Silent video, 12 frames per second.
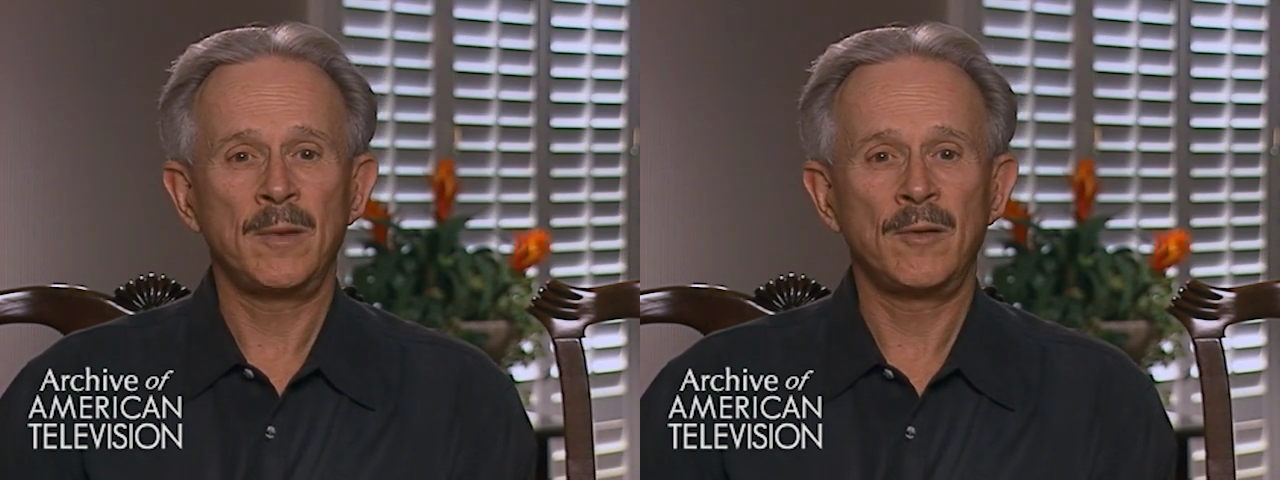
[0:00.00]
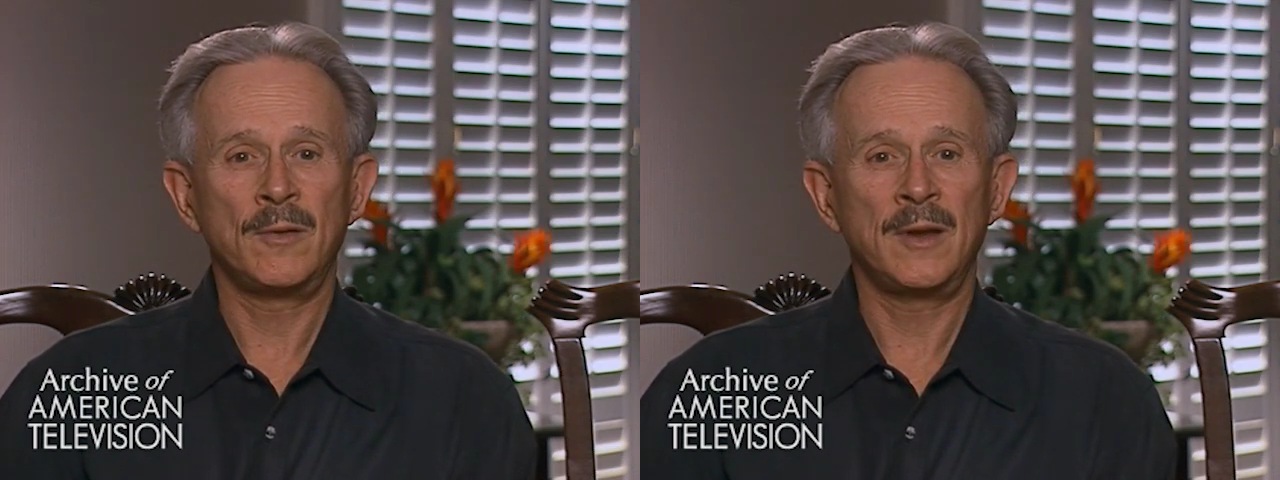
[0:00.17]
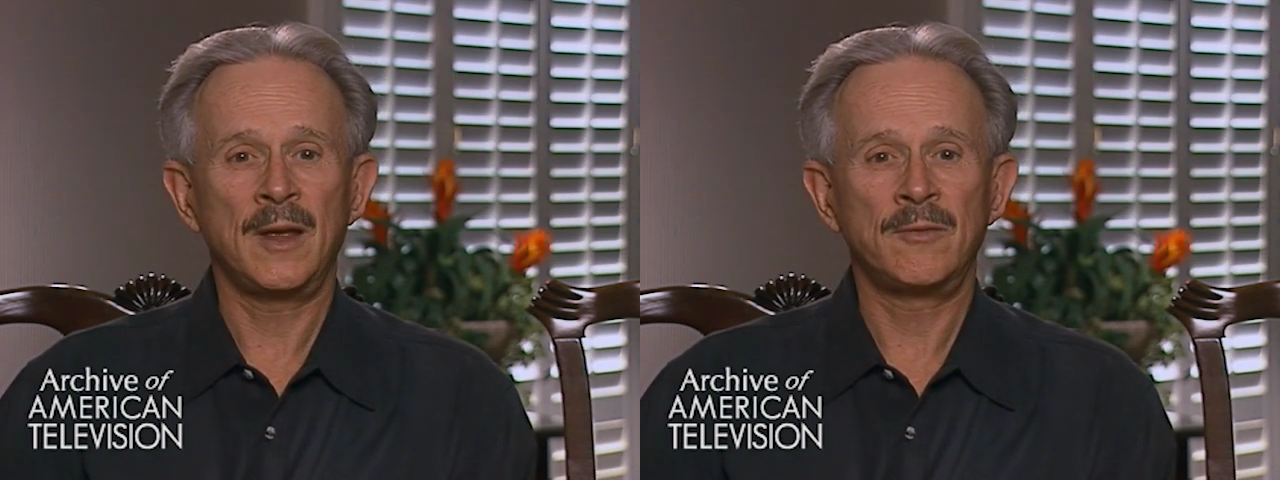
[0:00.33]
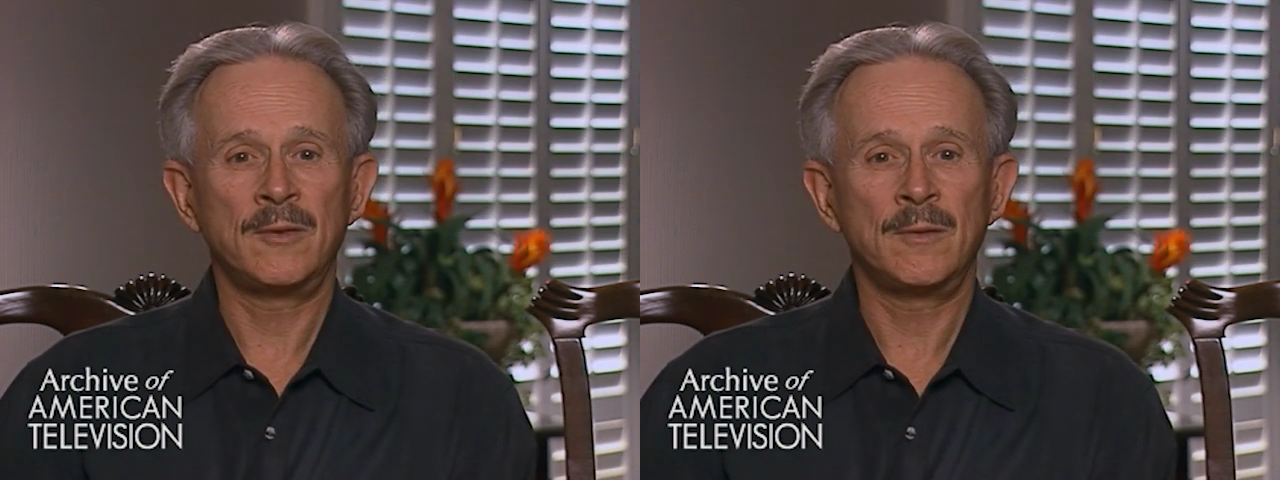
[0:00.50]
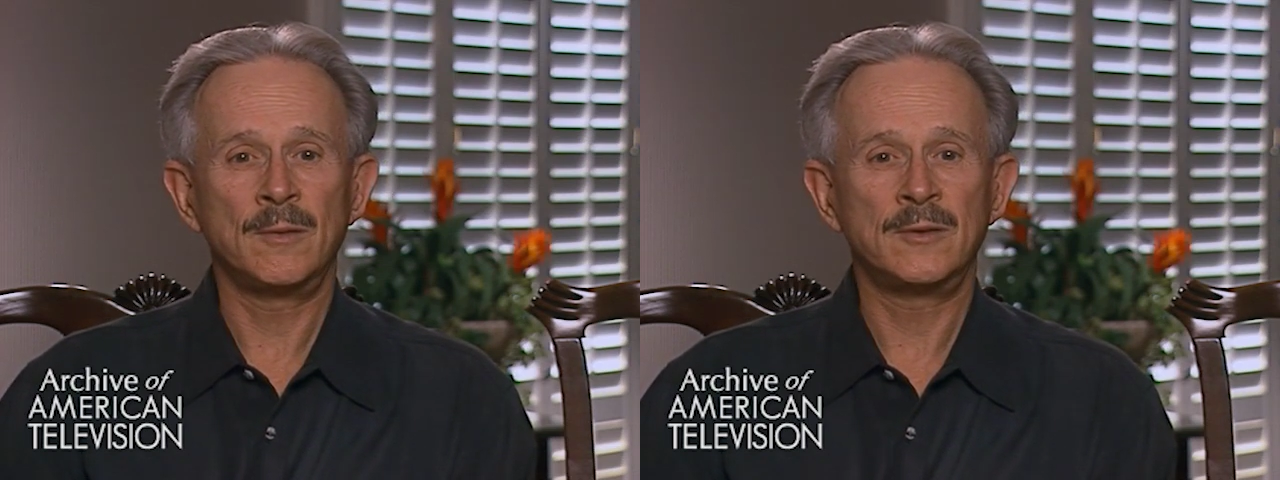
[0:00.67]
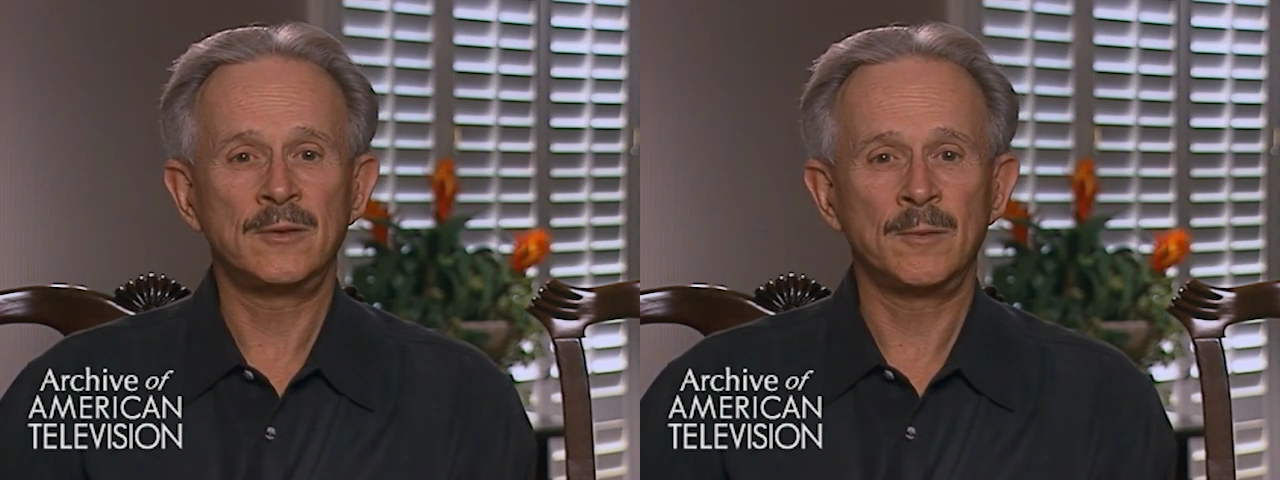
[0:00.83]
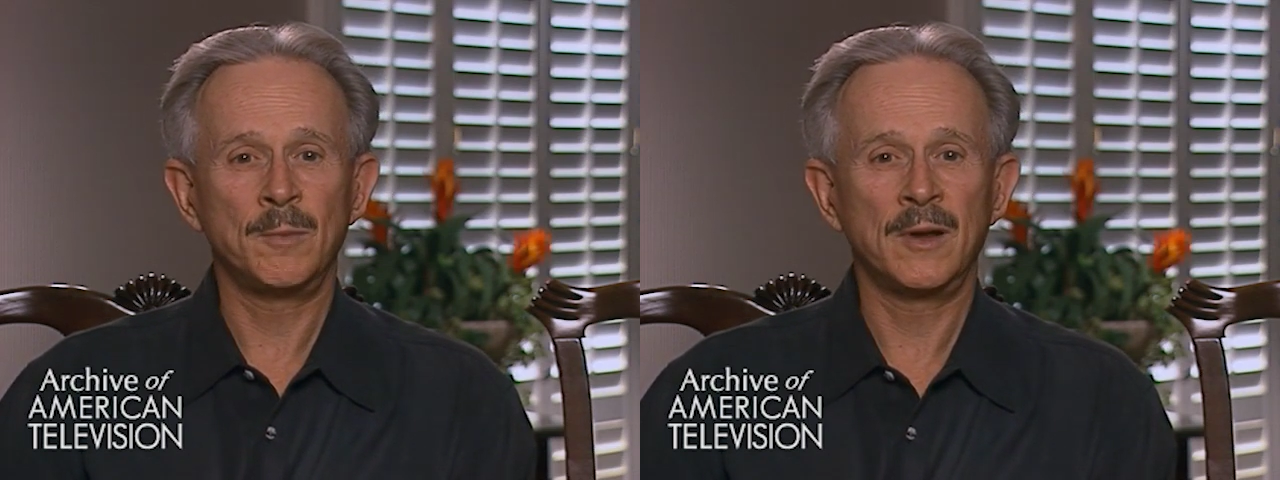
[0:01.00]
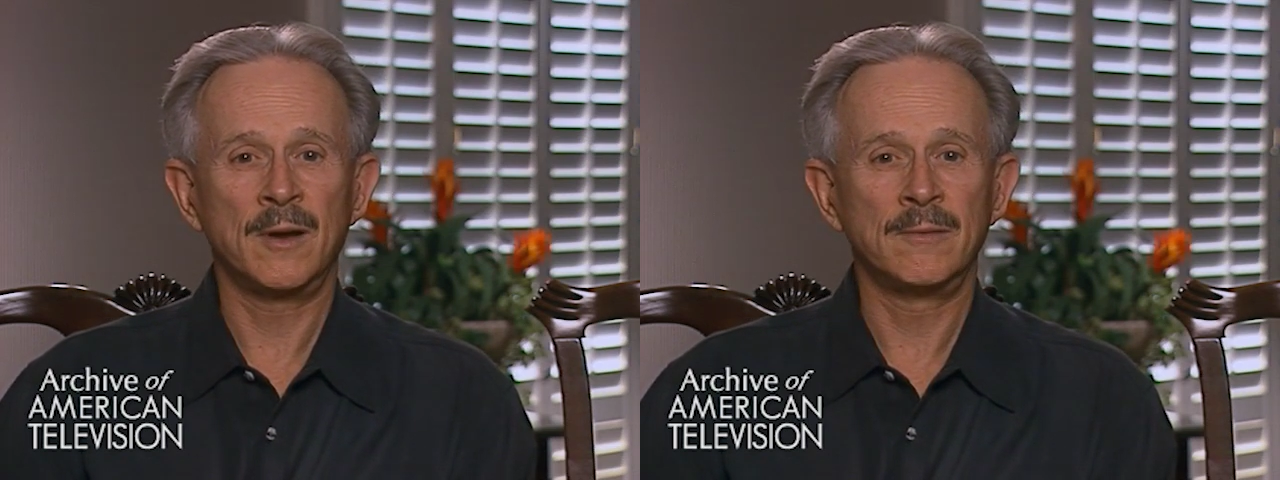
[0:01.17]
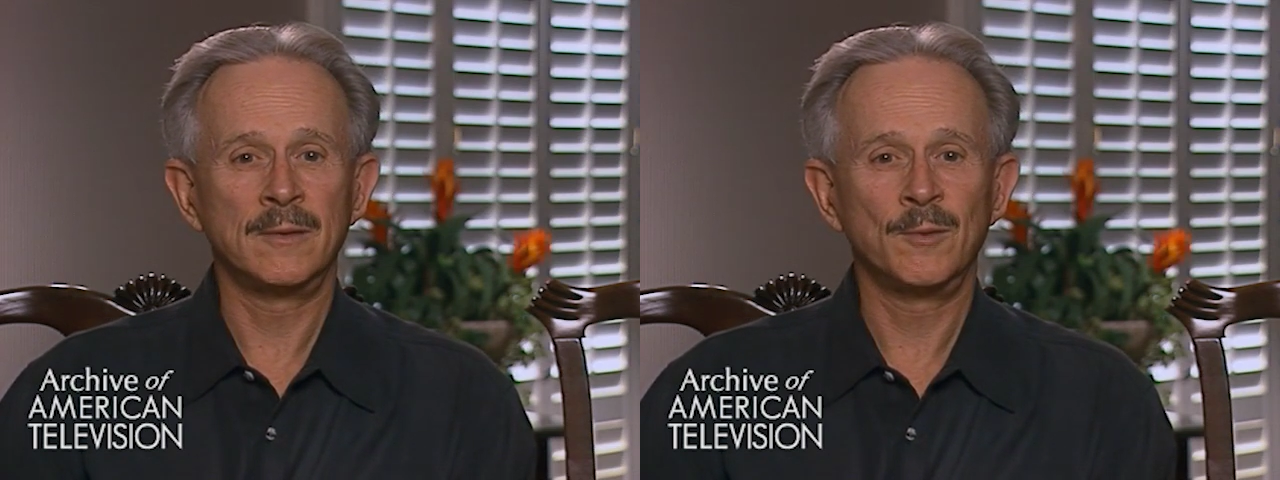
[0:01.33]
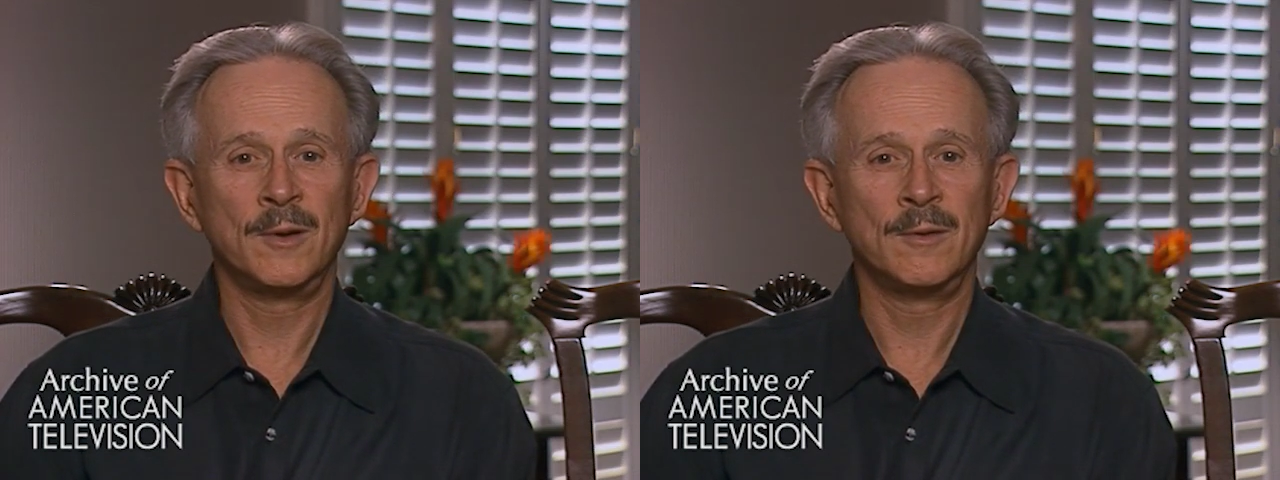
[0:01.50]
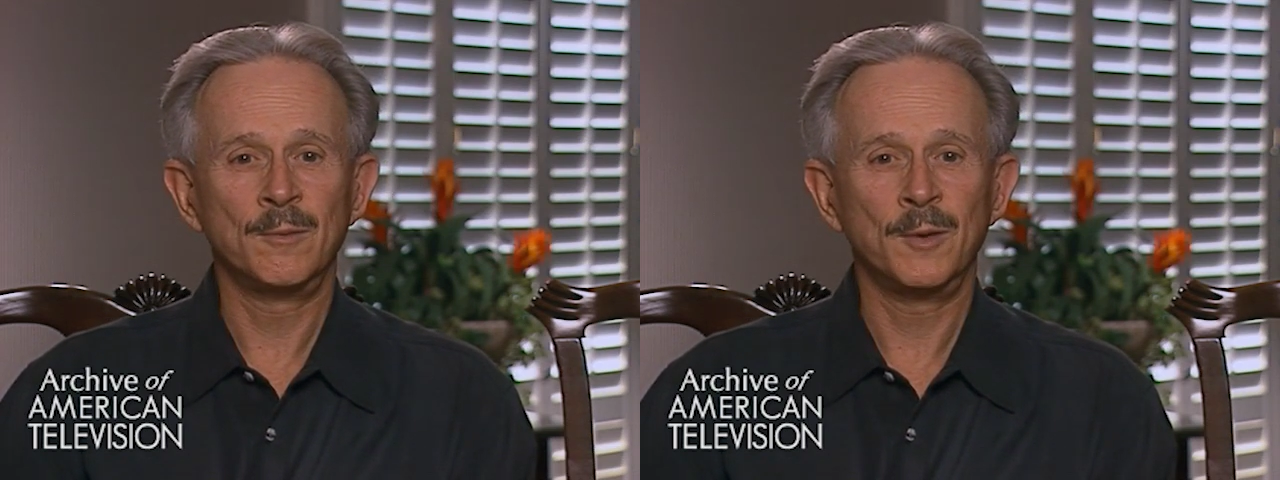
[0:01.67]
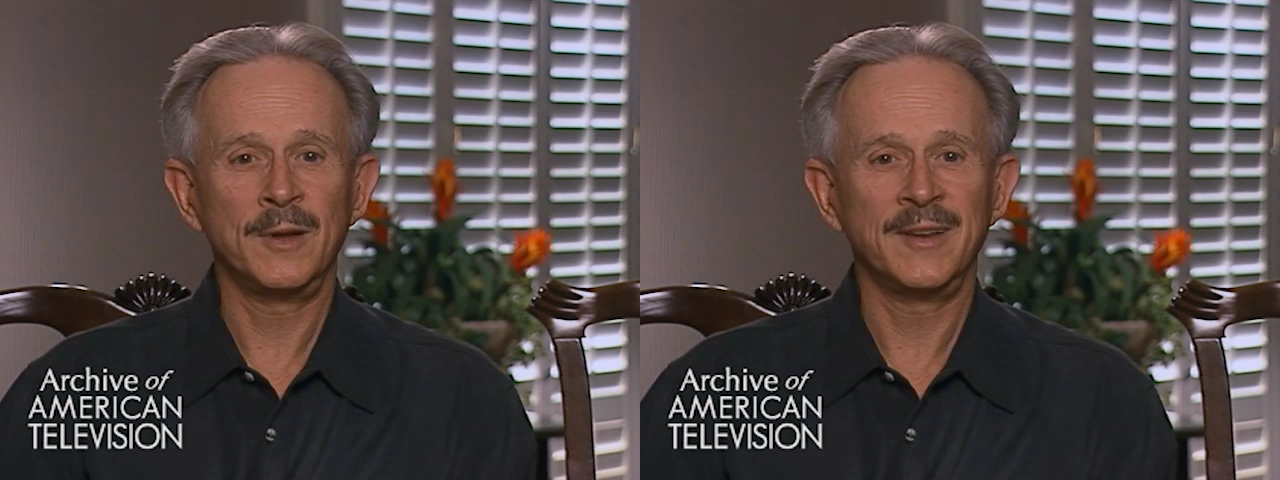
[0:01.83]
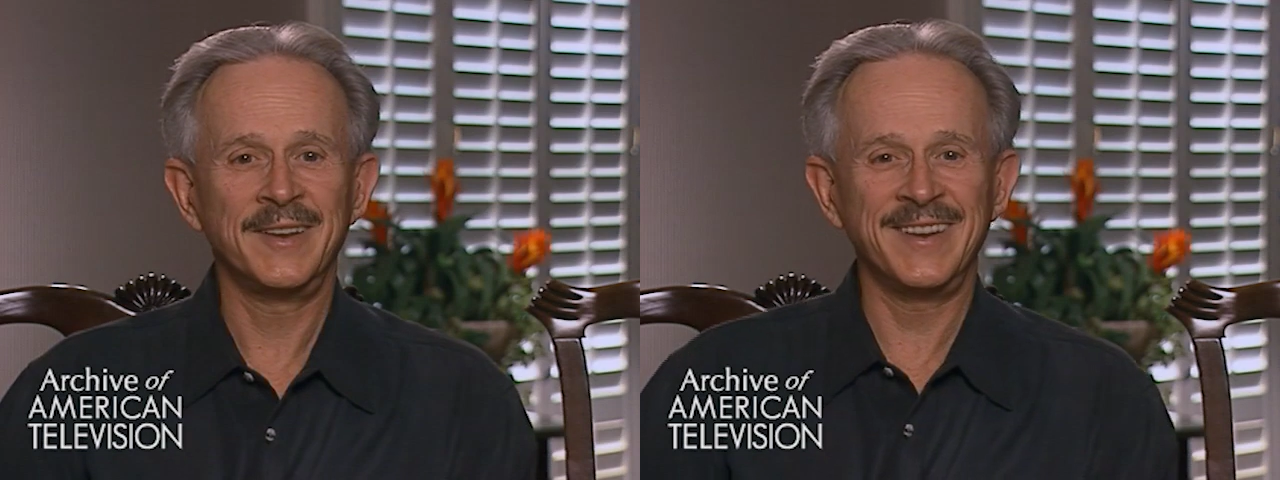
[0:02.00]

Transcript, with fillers: but only after he was sure McGovern wouldn't win.